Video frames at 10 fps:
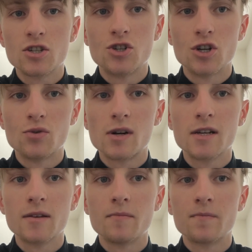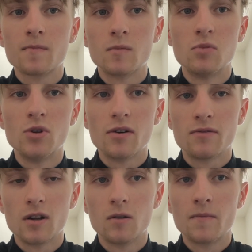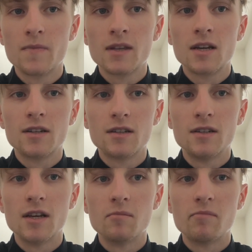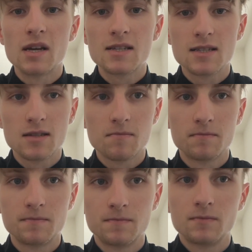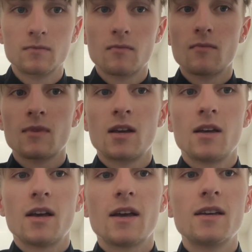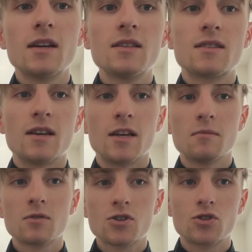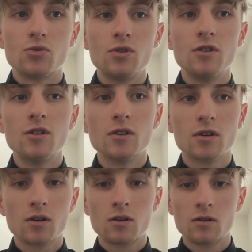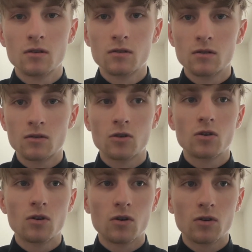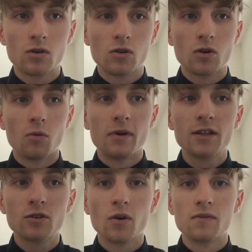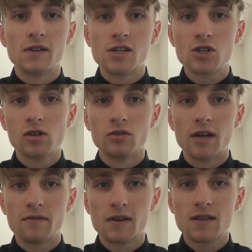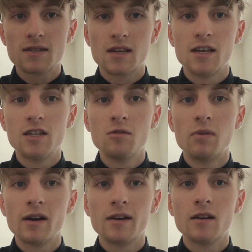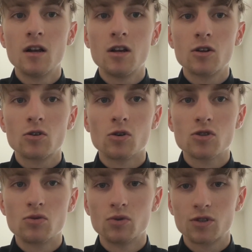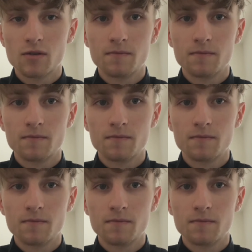January, Buda fell, then Pest. Against him stood the Committee of National Defense, headed by Kossuth.